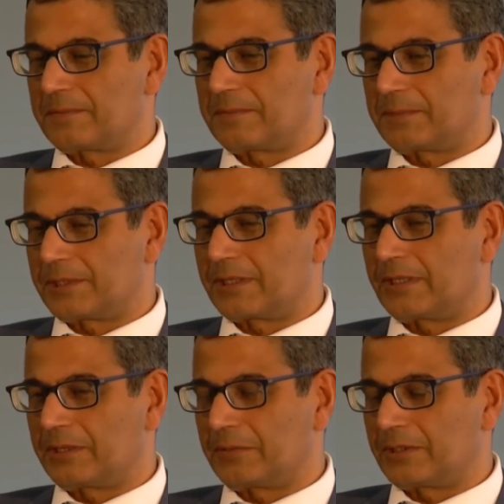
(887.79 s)

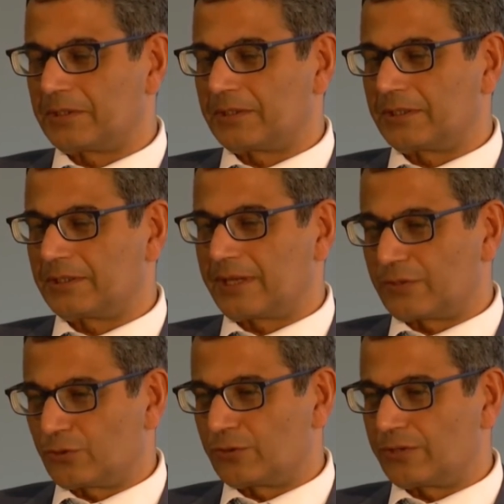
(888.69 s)
particularly with
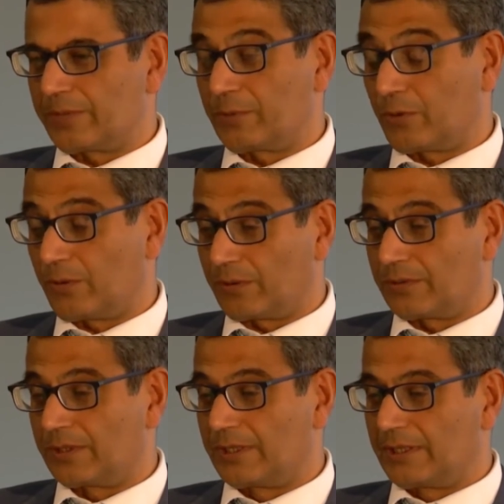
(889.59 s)
essential tremor or
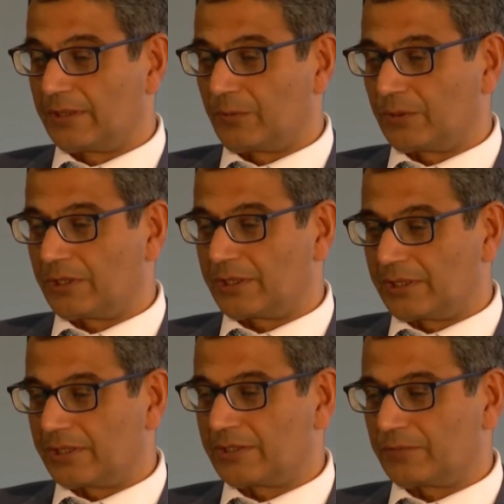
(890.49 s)
water
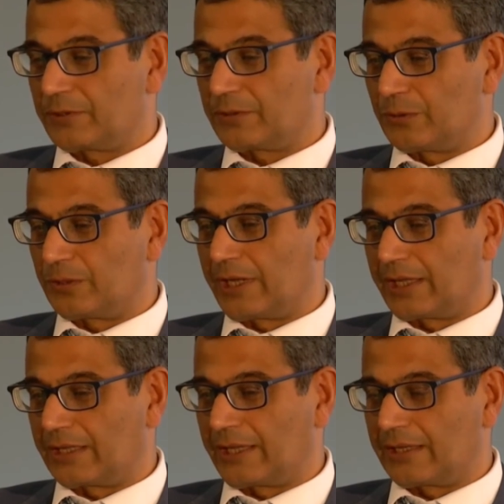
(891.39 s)
condition which look
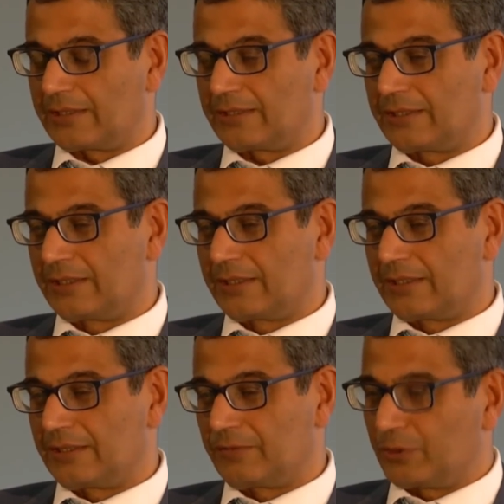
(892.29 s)
like that.
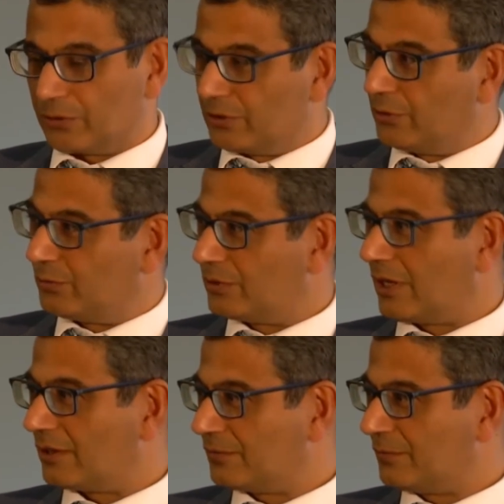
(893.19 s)
We got a new
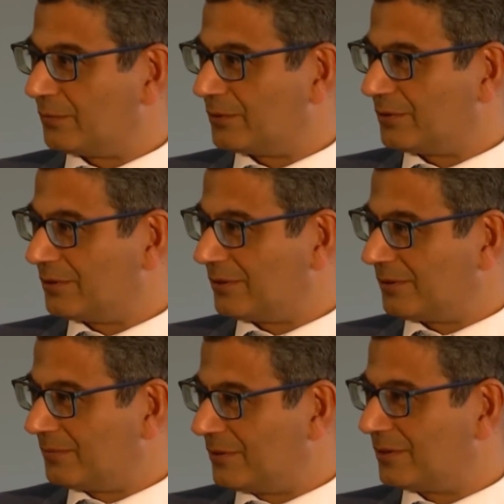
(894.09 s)
task force,
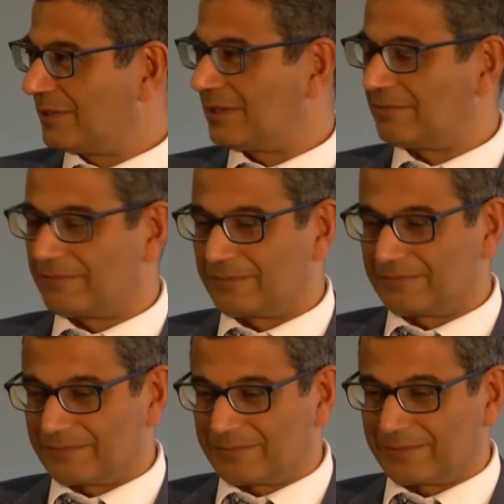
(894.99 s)
and
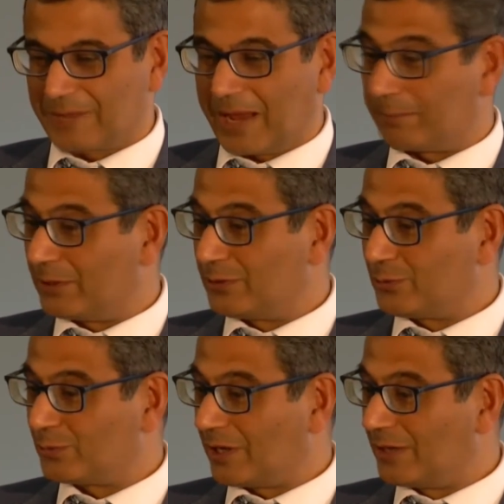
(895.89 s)
I'm pleased to
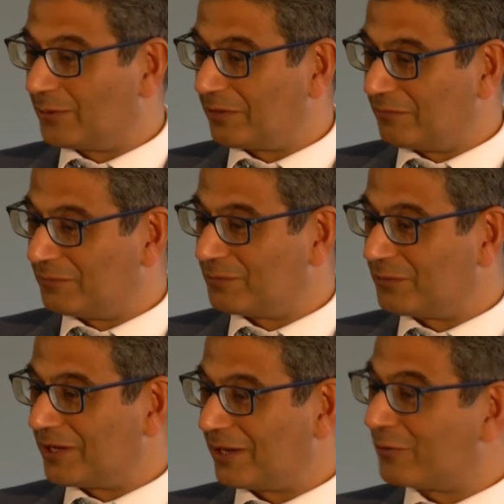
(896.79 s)
tell you that we've
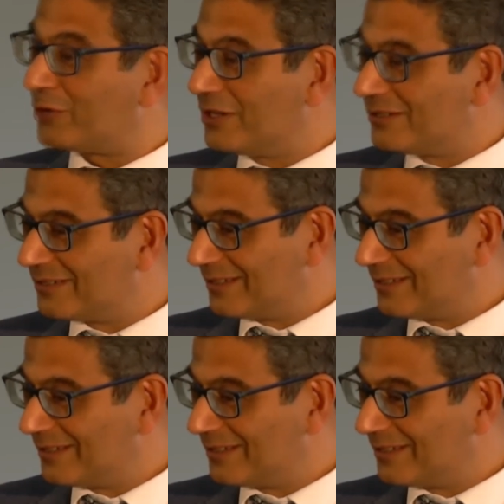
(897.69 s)
today agreed